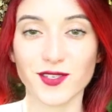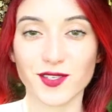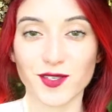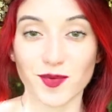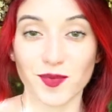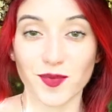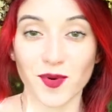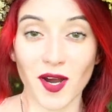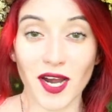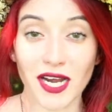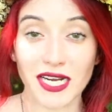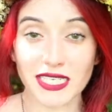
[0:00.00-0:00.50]

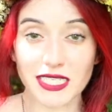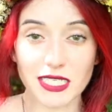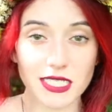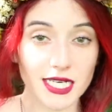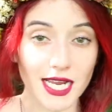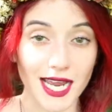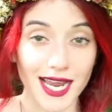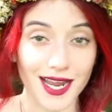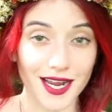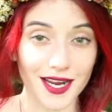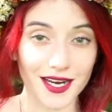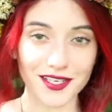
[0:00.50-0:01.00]
Surprise,
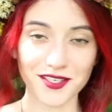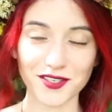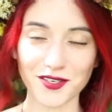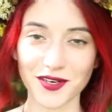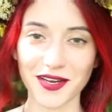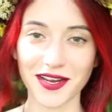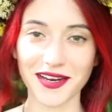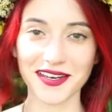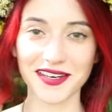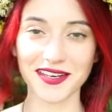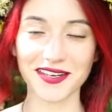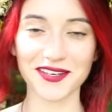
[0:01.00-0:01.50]
Dad, you're
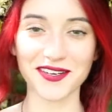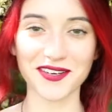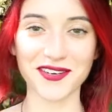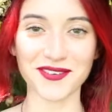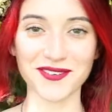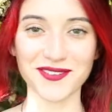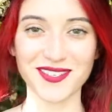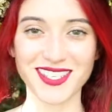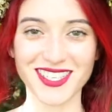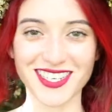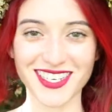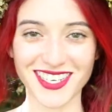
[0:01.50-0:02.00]
getting a
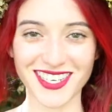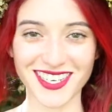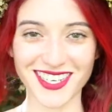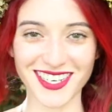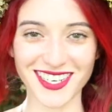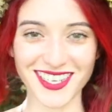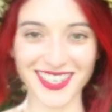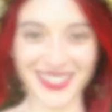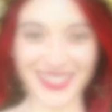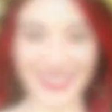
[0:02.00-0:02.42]
coaster.